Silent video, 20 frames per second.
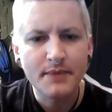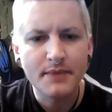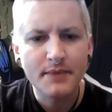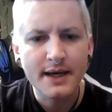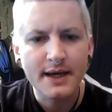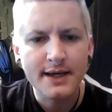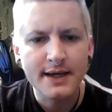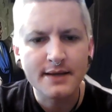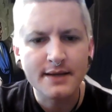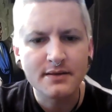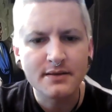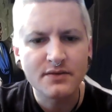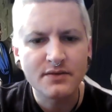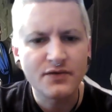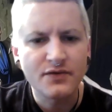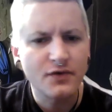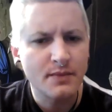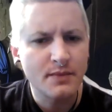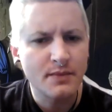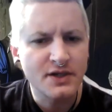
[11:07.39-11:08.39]
paid
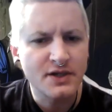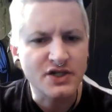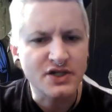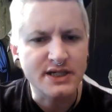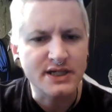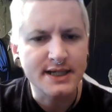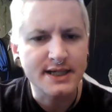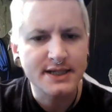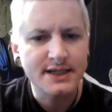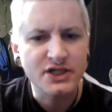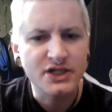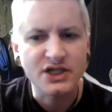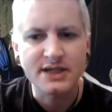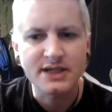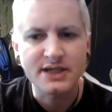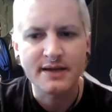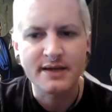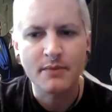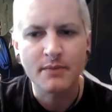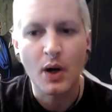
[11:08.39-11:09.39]
too much attention
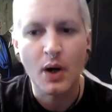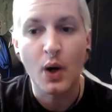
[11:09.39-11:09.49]
to them.